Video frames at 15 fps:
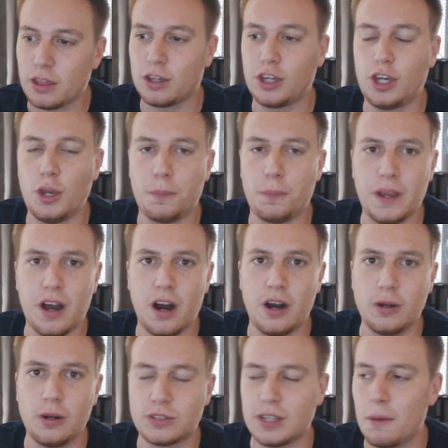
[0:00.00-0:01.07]
and
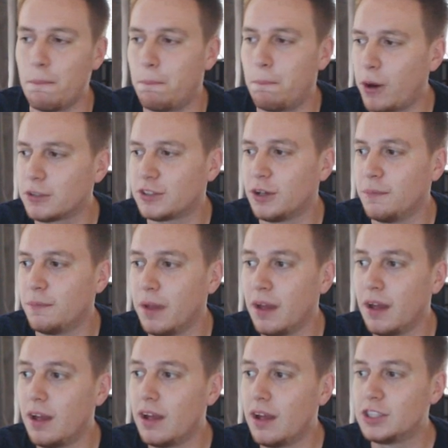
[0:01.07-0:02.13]
QPR, who sit bottom.
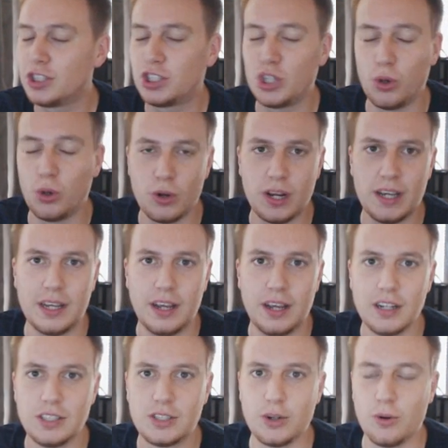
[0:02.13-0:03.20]
Surely
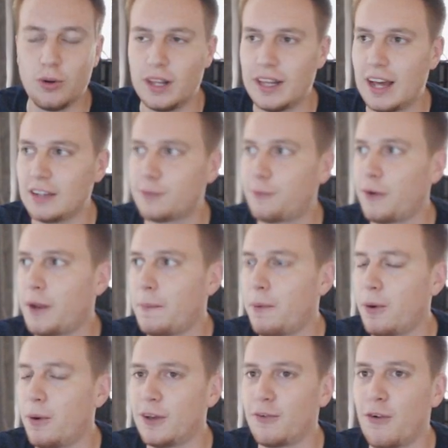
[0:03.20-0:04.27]
that's 3
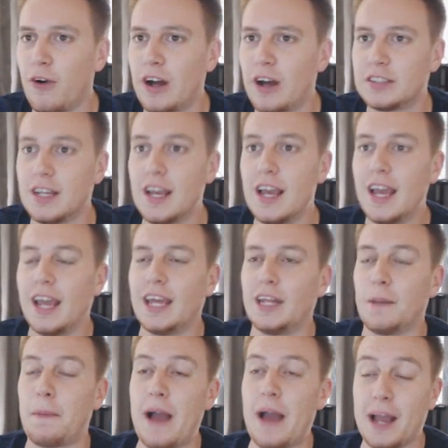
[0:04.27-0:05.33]
points for us
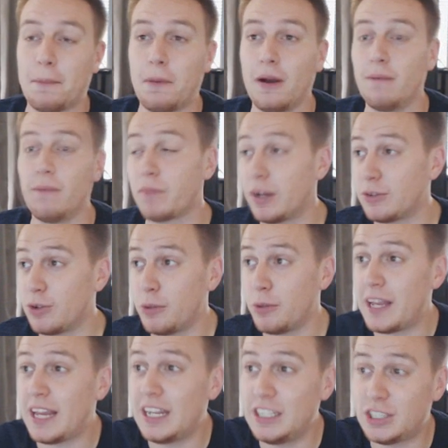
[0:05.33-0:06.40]
in the bag. But I don't want
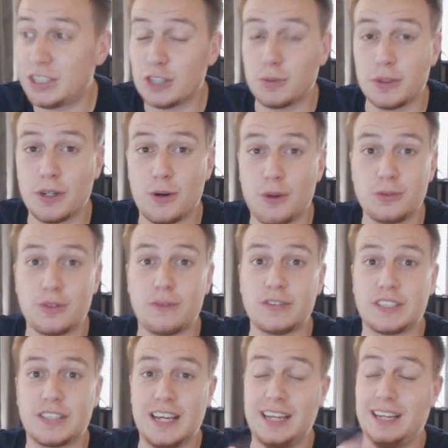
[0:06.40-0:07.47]
to make any judgment calls.
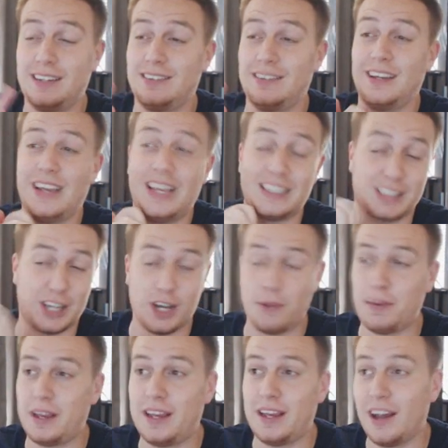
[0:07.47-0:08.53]
Obviously, it's going
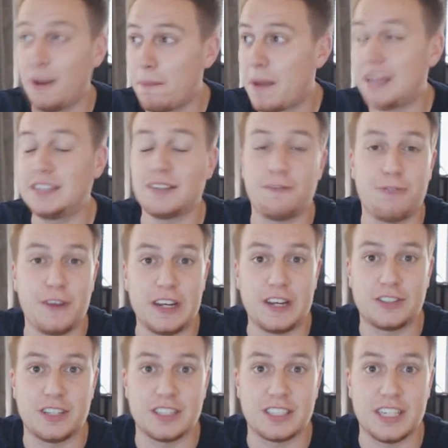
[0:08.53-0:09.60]
to be an amazing
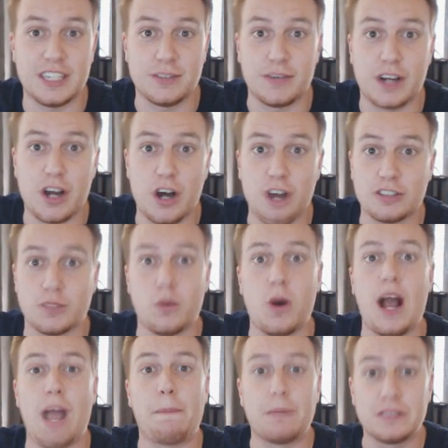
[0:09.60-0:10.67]
finish to the season regardless of
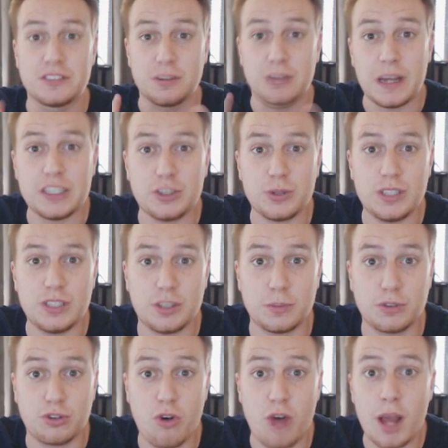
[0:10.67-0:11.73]
what happens. So make sure you
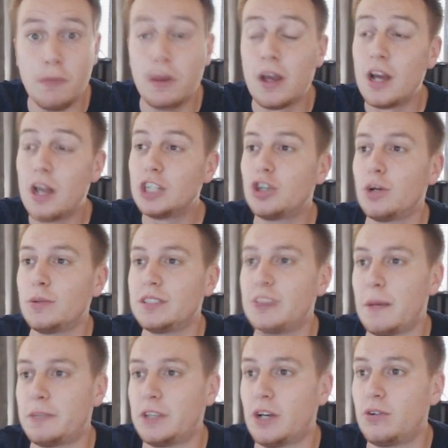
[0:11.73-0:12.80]
subscribe, drop
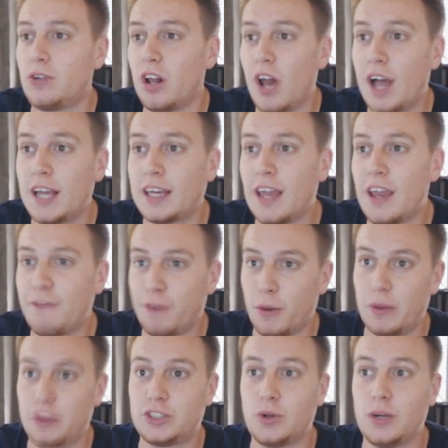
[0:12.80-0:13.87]
this episode a like if
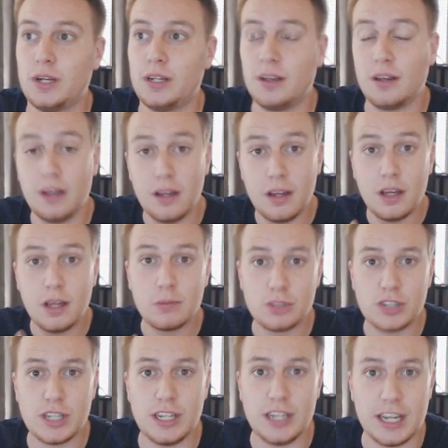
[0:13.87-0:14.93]
you enjoyed.
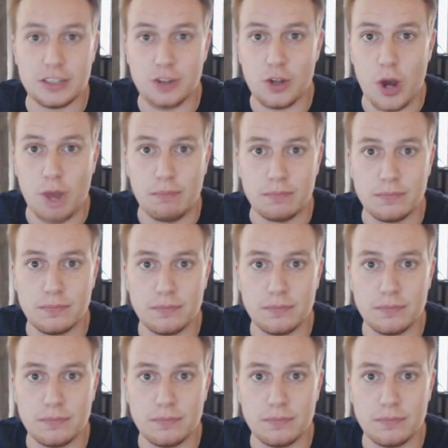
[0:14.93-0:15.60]
We'll see you next time.